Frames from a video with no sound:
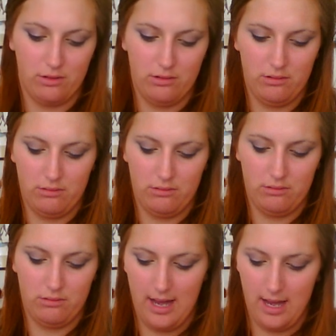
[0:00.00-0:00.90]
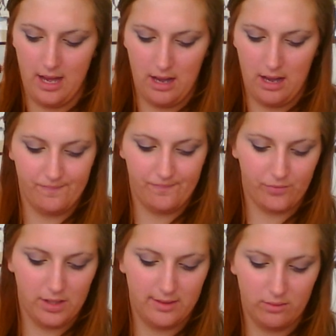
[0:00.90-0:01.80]
Ooh, ah.
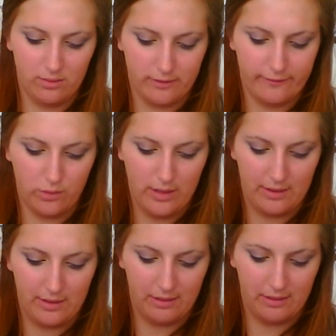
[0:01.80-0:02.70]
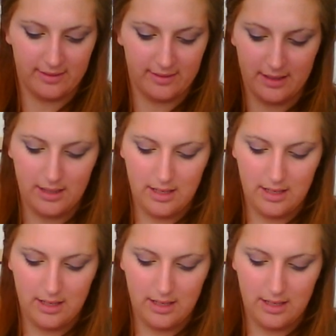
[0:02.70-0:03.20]
It's all going to fall out now, isn't it?